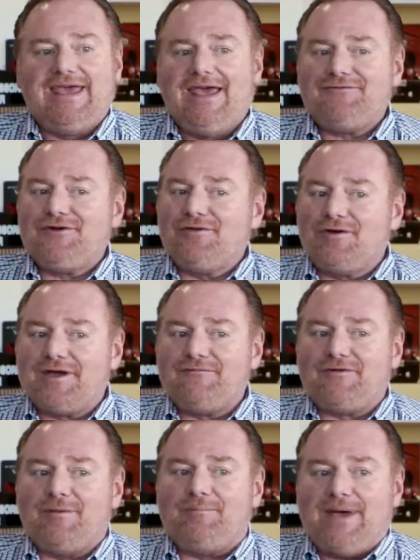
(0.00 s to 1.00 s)
If you're looking
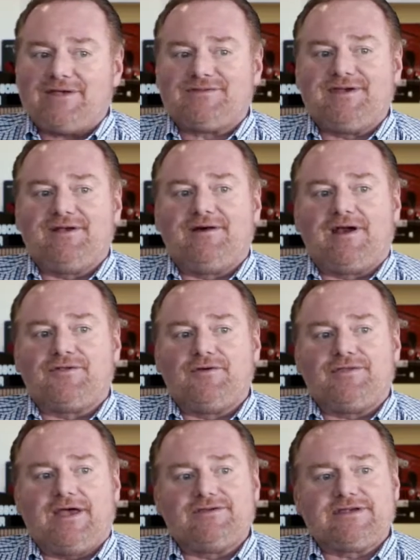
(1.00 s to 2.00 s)
for the best deal on a
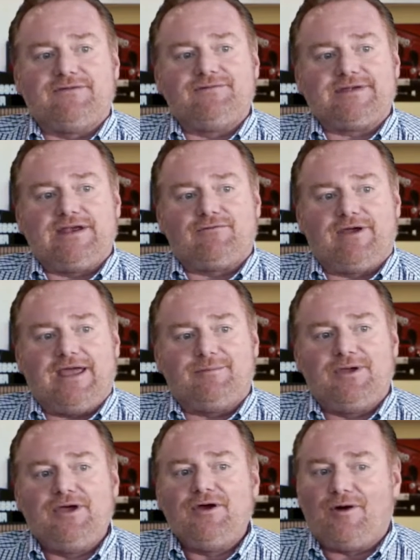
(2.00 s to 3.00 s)
2017 Ram
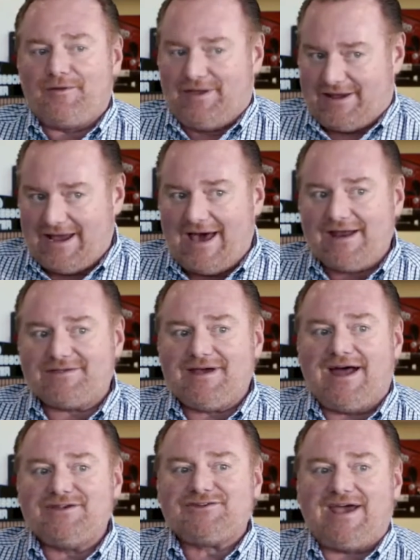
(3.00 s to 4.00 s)
or the iconic
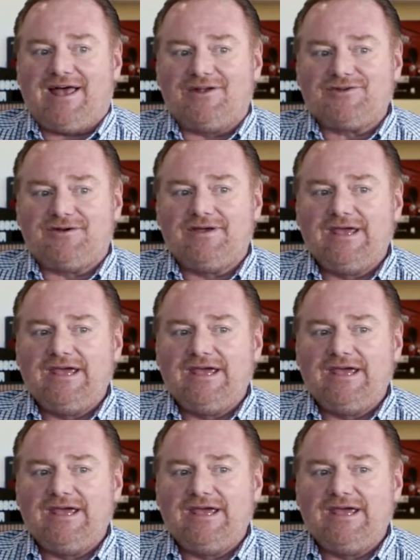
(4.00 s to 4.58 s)
Dodge Challenger,